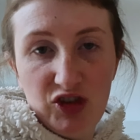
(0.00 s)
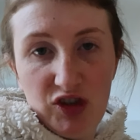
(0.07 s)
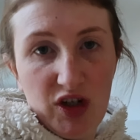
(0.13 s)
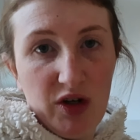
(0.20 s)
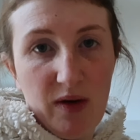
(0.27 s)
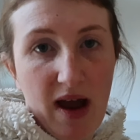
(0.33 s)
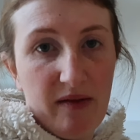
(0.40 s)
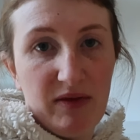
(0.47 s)

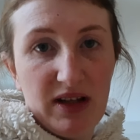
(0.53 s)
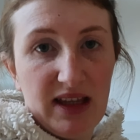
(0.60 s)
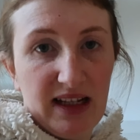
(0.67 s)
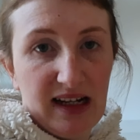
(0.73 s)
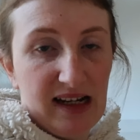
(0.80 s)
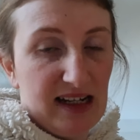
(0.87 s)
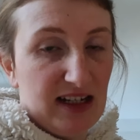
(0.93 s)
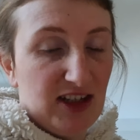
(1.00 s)
do everything
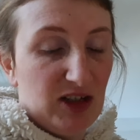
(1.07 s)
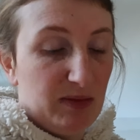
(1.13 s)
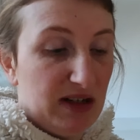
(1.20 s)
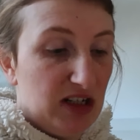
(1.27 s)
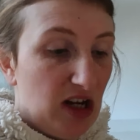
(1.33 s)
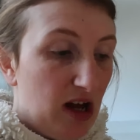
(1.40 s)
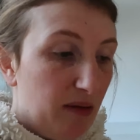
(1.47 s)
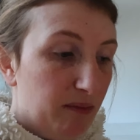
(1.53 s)
that needs to be
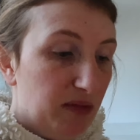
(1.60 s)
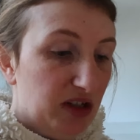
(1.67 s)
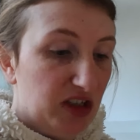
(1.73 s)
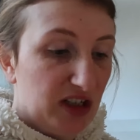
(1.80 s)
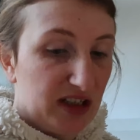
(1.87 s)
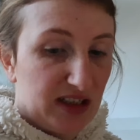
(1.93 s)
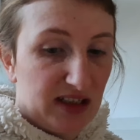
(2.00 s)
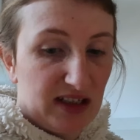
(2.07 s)
done, but
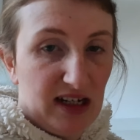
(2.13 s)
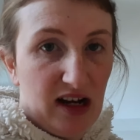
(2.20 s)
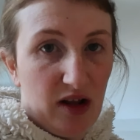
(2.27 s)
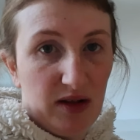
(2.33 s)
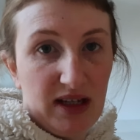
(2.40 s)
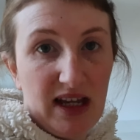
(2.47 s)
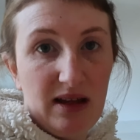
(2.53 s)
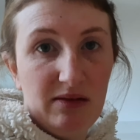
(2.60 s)
just, you
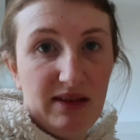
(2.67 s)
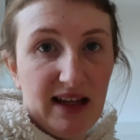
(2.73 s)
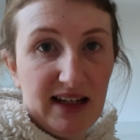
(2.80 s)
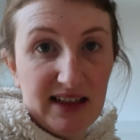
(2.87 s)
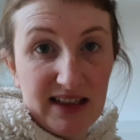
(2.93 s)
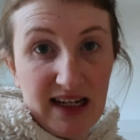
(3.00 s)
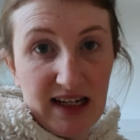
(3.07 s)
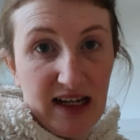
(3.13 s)
know, keep
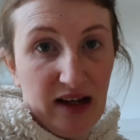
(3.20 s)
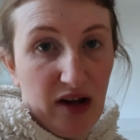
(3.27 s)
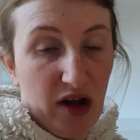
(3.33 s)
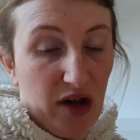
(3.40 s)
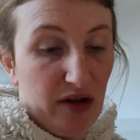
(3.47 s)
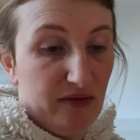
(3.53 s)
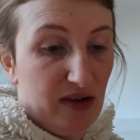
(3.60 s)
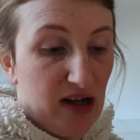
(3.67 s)
things ticking
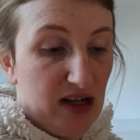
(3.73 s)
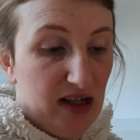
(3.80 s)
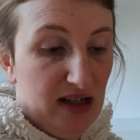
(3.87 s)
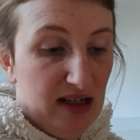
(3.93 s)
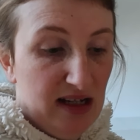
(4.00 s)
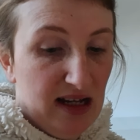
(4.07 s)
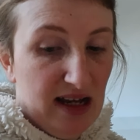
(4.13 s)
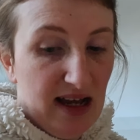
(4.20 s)
over
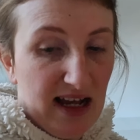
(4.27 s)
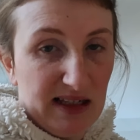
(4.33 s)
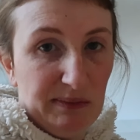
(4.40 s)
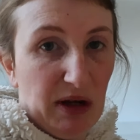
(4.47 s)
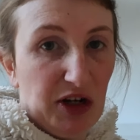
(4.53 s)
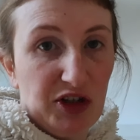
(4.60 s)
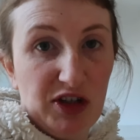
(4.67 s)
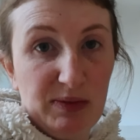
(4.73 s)
as
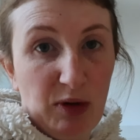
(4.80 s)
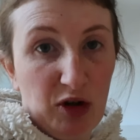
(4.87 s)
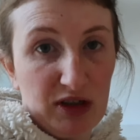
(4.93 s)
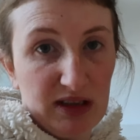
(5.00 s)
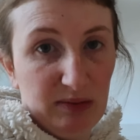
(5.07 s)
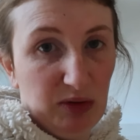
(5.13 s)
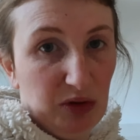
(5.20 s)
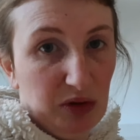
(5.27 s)
much as
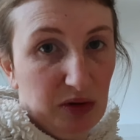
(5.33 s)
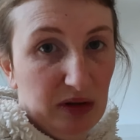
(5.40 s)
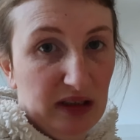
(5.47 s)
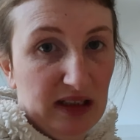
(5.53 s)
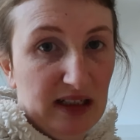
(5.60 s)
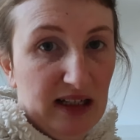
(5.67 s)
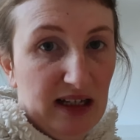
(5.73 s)
possible.